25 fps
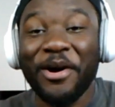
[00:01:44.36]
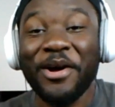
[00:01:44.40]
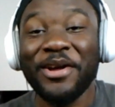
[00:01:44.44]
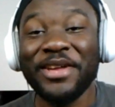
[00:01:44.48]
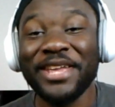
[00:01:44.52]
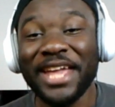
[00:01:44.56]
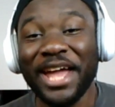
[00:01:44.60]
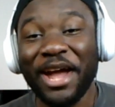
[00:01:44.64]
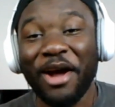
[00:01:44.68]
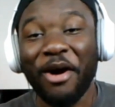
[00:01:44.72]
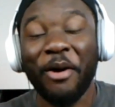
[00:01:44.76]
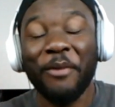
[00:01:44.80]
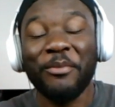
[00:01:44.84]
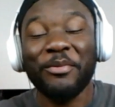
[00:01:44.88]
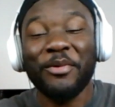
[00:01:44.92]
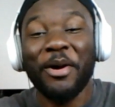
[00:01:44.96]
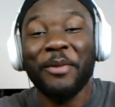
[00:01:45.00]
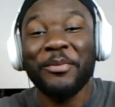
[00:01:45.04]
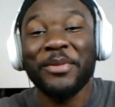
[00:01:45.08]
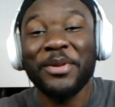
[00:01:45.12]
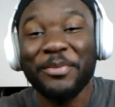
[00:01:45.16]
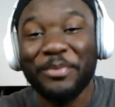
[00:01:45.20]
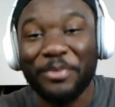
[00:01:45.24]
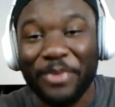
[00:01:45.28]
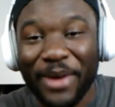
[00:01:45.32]
well, yeah,
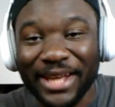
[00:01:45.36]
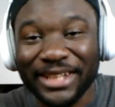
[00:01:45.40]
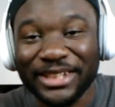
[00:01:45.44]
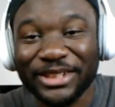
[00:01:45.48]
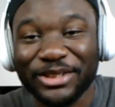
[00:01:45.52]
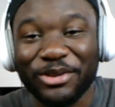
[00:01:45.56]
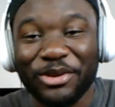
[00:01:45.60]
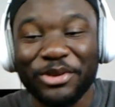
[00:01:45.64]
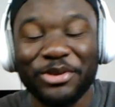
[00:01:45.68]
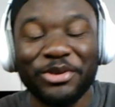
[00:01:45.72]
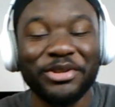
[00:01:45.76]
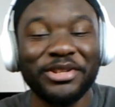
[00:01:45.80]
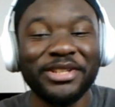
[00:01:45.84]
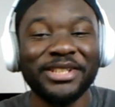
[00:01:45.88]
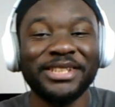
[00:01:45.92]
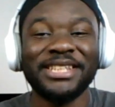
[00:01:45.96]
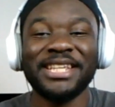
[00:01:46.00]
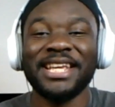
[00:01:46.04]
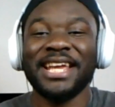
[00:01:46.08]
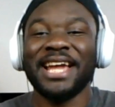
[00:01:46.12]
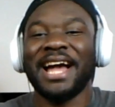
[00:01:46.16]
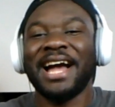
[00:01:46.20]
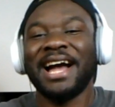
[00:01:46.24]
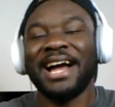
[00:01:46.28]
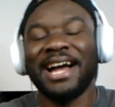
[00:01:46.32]
upcoming pastor, you
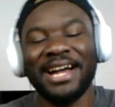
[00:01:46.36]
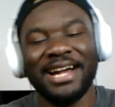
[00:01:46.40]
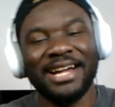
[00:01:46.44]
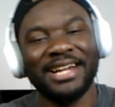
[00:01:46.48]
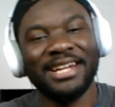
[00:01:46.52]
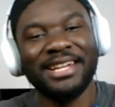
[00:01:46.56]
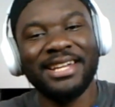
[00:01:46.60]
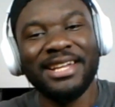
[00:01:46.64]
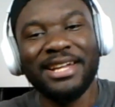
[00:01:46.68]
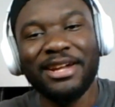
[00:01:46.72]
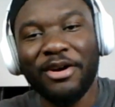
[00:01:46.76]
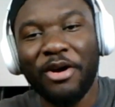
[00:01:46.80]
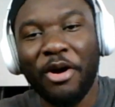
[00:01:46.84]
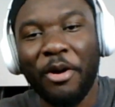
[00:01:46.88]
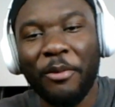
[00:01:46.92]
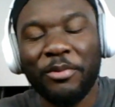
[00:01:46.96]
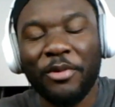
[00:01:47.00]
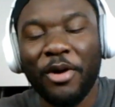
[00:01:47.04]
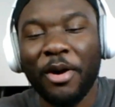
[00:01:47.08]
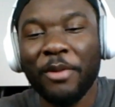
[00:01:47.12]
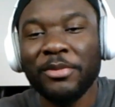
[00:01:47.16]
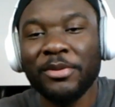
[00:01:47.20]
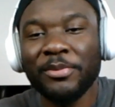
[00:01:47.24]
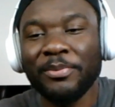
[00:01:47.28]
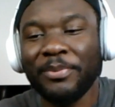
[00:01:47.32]
say,
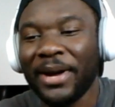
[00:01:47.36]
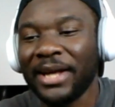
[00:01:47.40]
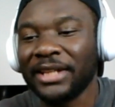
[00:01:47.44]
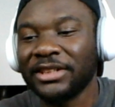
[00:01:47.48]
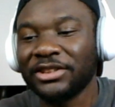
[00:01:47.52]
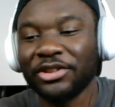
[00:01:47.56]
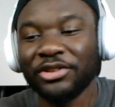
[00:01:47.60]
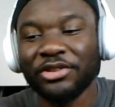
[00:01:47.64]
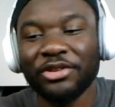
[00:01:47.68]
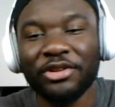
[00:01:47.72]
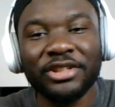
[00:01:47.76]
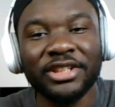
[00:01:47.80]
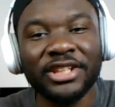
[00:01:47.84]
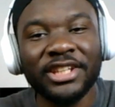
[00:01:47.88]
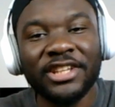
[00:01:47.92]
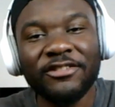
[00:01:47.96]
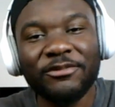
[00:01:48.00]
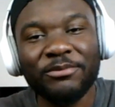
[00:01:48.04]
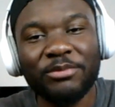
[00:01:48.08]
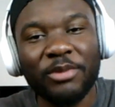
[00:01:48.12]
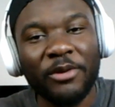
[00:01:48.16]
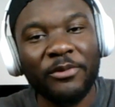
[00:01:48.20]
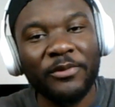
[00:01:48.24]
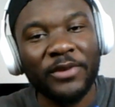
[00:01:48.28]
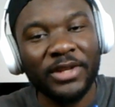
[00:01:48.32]
upcoming pastor, don't
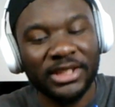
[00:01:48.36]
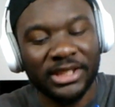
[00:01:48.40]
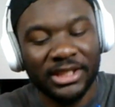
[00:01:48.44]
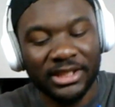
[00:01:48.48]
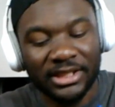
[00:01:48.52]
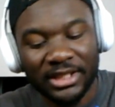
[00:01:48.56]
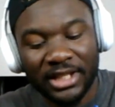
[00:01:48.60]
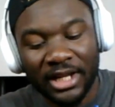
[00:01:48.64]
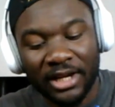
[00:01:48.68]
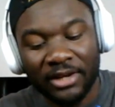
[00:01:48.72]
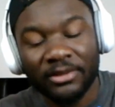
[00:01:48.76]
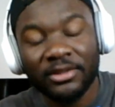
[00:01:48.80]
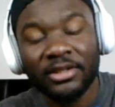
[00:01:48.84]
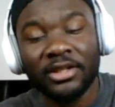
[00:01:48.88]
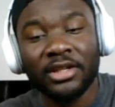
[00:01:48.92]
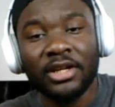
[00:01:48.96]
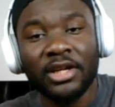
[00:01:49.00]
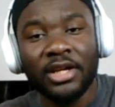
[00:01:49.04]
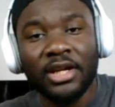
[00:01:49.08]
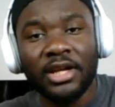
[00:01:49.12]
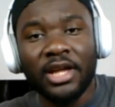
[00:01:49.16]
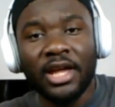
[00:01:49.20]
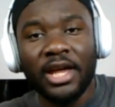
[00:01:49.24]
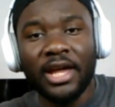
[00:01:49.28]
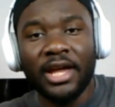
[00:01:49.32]
give prophecies now.
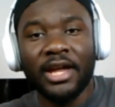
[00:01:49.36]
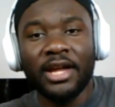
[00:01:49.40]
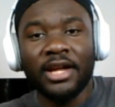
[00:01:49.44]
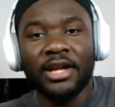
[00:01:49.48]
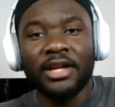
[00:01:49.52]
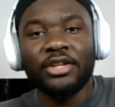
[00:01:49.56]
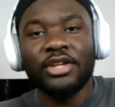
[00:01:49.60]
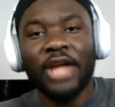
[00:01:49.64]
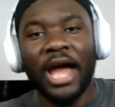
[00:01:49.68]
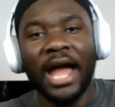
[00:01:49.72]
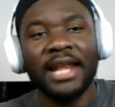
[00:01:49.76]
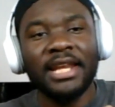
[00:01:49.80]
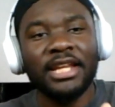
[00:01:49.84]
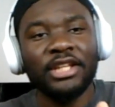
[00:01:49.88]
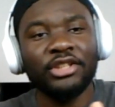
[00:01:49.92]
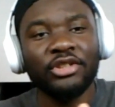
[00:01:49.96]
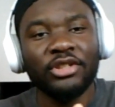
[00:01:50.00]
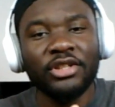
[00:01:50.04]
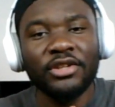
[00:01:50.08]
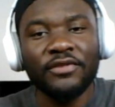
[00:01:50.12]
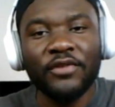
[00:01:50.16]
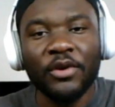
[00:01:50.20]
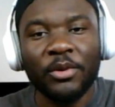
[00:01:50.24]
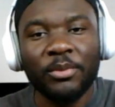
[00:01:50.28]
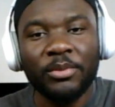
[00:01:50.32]
At
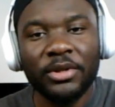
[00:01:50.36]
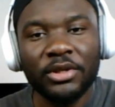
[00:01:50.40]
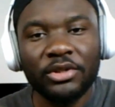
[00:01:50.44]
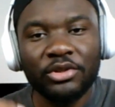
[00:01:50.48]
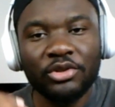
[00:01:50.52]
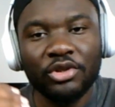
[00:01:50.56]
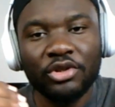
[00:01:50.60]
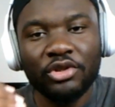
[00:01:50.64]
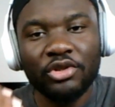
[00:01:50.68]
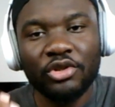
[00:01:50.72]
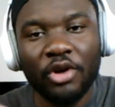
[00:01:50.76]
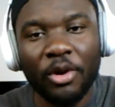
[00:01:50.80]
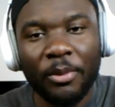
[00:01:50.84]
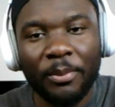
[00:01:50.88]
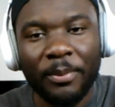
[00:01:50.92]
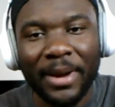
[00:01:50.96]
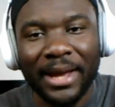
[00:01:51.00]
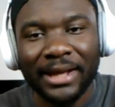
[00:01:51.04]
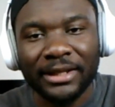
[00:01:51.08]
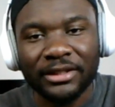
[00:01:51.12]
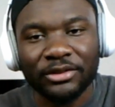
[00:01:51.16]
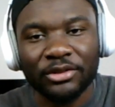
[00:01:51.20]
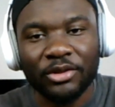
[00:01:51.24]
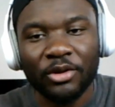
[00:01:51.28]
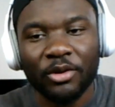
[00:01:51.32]
least you need to be junior
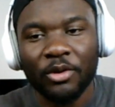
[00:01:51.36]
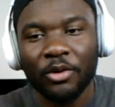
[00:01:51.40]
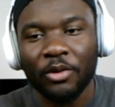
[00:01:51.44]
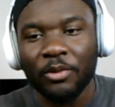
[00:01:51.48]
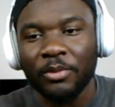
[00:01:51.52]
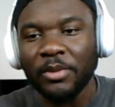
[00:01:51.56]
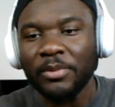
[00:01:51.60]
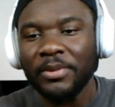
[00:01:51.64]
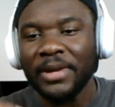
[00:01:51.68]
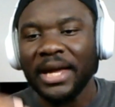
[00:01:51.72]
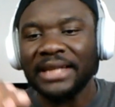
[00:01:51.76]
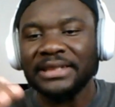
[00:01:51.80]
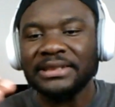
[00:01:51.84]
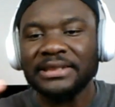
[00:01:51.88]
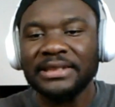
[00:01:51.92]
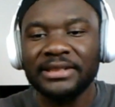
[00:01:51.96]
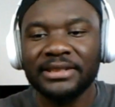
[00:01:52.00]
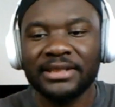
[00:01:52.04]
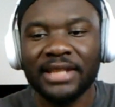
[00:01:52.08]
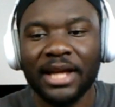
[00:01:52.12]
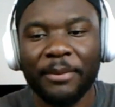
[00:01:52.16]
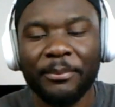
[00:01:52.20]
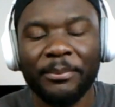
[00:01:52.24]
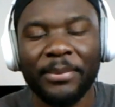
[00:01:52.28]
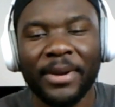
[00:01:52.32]
pastor or maybe
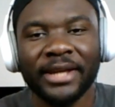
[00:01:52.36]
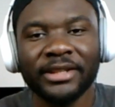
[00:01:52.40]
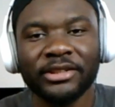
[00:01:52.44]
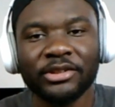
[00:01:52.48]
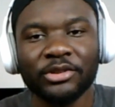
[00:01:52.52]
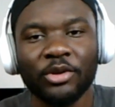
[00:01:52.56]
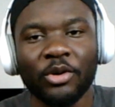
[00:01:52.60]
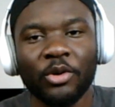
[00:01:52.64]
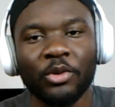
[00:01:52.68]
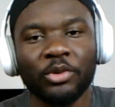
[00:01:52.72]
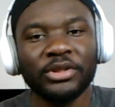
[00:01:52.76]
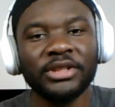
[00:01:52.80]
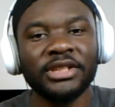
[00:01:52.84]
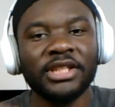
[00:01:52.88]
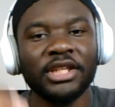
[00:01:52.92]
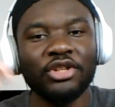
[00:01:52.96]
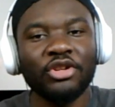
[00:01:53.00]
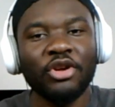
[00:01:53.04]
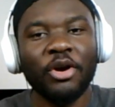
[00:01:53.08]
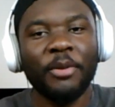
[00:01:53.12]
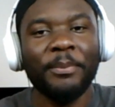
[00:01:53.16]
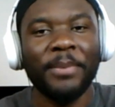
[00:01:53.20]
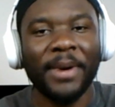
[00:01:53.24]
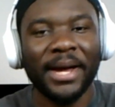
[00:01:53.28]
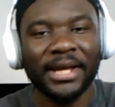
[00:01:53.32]
assistant pastor or
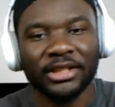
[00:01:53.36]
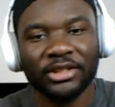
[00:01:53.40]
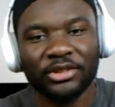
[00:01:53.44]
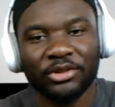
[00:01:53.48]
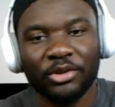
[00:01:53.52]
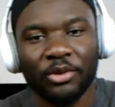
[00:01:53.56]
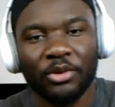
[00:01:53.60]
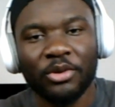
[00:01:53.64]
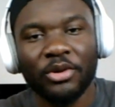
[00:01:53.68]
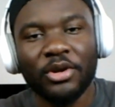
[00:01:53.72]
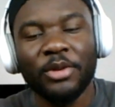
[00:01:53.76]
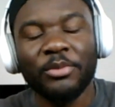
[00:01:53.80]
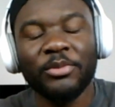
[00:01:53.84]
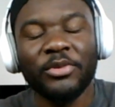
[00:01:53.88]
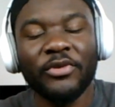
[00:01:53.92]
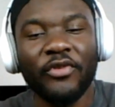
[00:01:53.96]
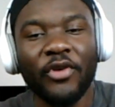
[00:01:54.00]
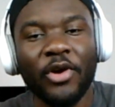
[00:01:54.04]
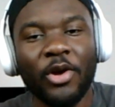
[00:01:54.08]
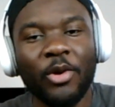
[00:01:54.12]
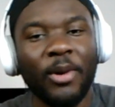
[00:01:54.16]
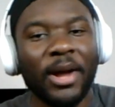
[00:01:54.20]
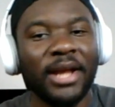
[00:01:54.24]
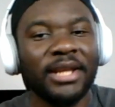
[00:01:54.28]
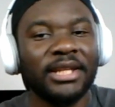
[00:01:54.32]
senior pastor
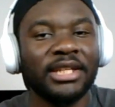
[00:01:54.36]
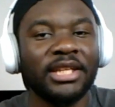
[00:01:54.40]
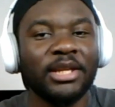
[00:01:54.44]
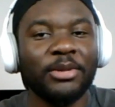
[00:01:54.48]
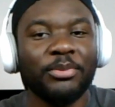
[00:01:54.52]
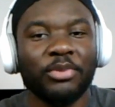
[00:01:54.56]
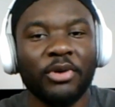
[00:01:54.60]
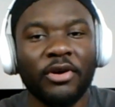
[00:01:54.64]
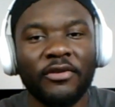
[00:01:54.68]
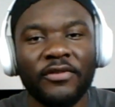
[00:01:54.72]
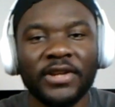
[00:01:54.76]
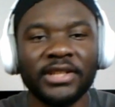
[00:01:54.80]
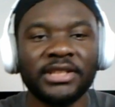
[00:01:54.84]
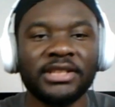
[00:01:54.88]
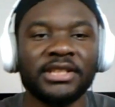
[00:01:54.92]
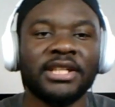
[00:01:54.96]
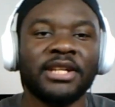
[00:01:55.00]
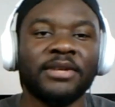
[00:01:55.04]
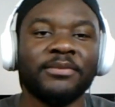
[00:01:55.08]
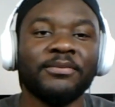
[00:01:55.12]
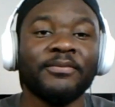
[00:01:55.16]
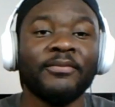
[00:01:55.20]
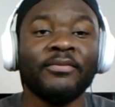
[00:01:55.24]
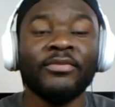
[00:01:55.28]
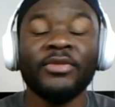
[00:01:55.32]
before you want to give prophecy.
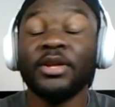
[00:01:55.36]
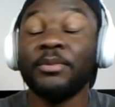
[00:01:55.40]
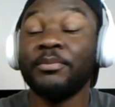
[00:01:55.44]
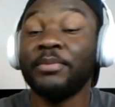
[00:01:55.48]
Then.